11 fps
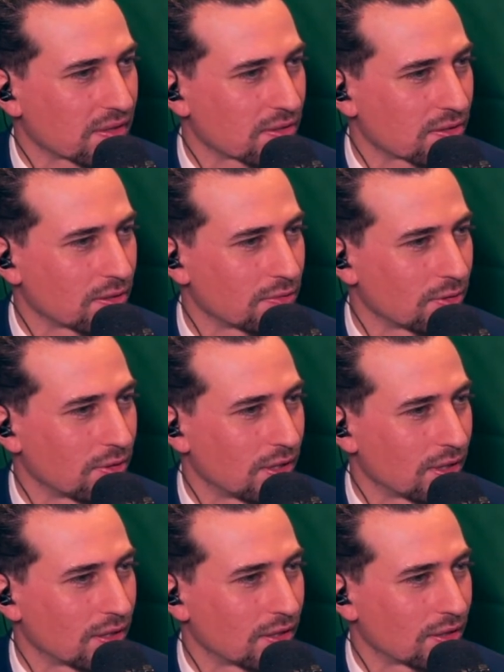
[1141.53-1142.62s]
So if you go
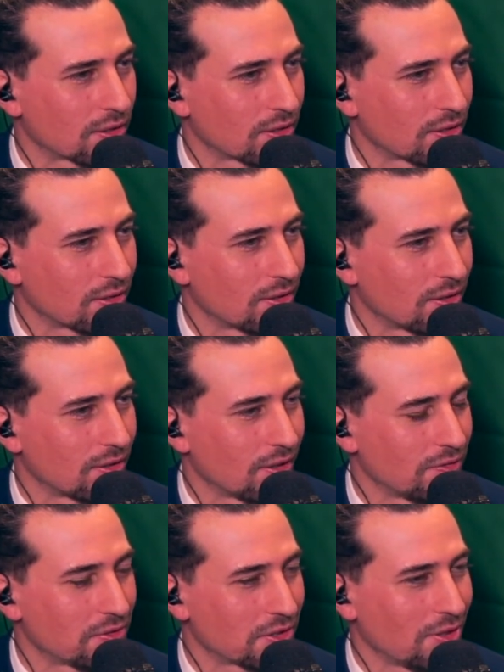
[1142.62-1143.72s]
on
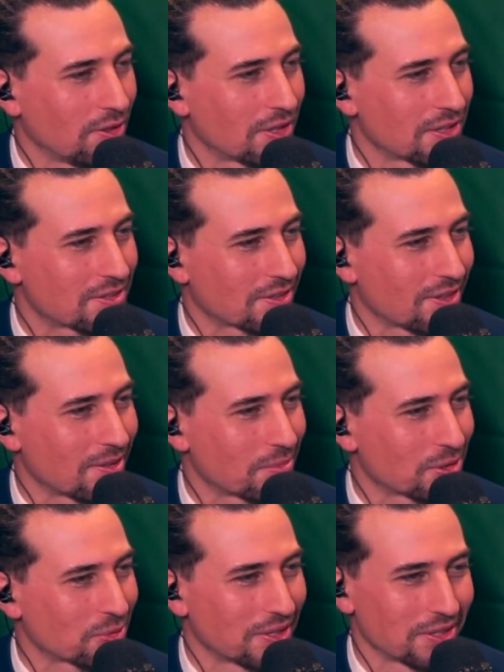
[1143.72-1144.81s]
Instagram
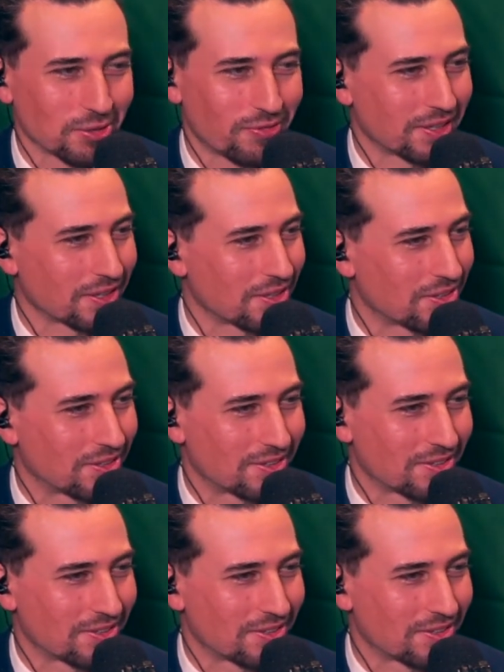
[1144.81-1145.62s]
or Twitter, you find a